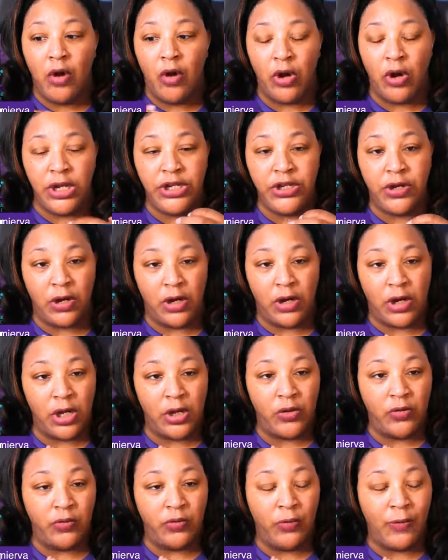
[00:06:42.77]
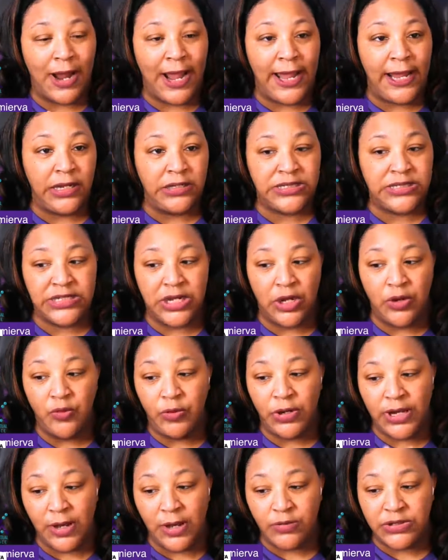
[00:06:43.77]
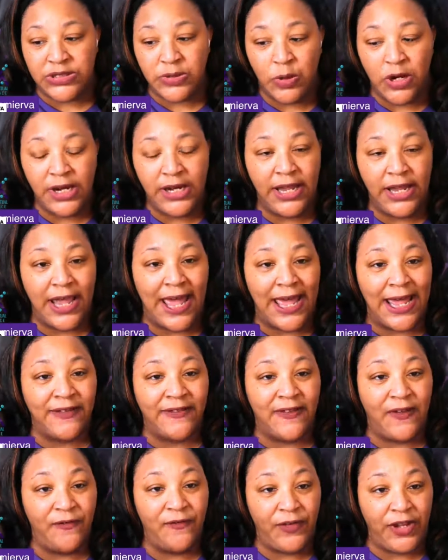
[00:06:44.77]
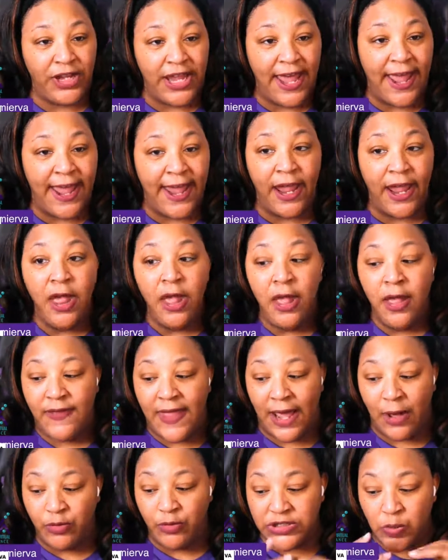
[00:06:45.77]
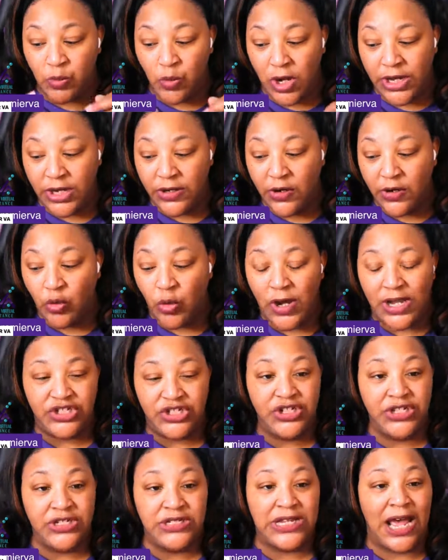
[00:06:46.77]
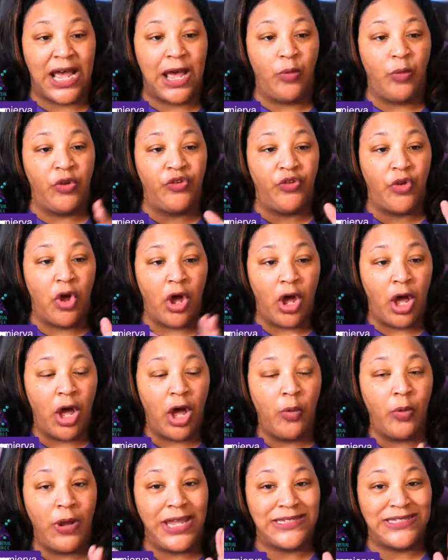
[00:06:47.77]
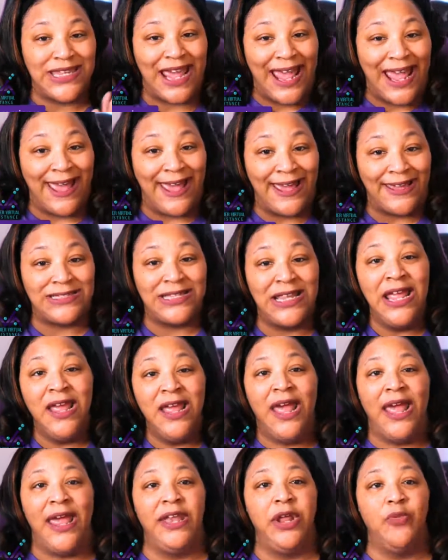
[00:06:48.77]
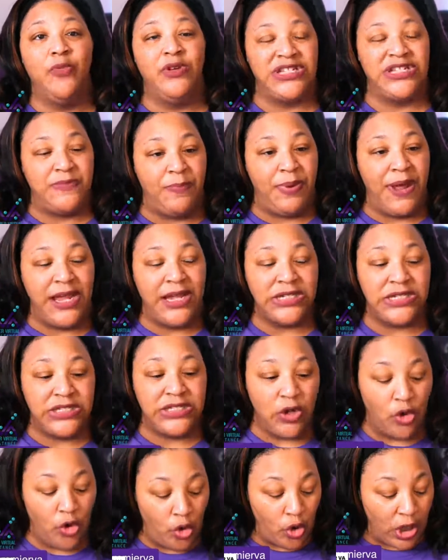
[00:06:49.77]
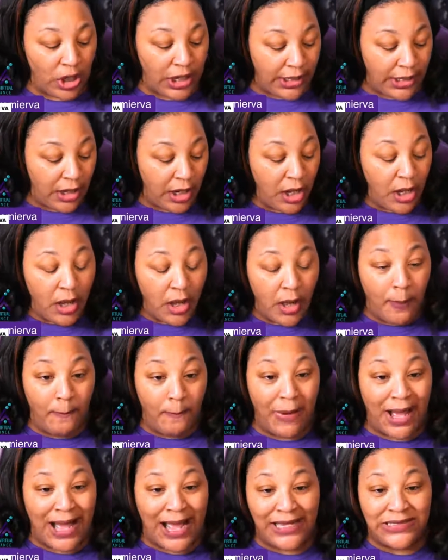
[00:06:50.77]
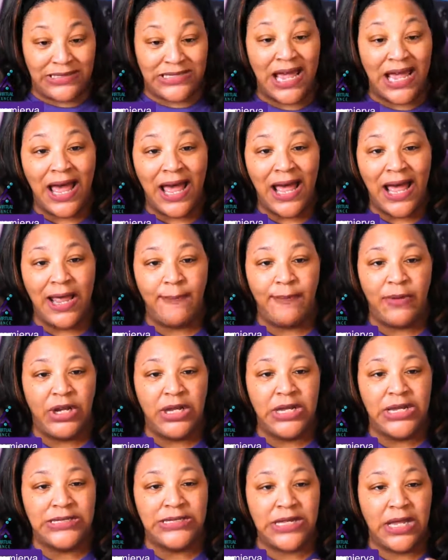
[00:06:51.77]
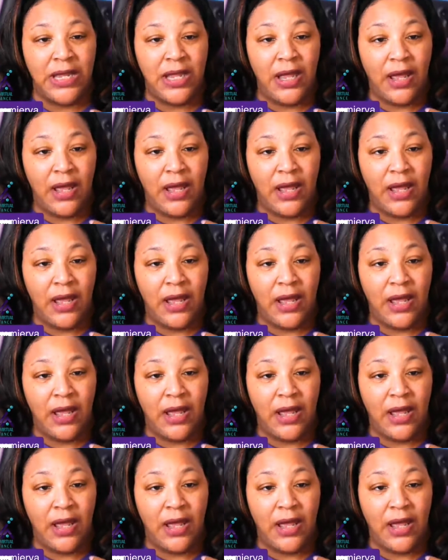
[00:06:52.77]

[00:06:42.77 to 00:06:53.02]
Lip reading: on your own, right? So, when I was working out as a VA, that was one of the questions I was always asked. And it was based on my time because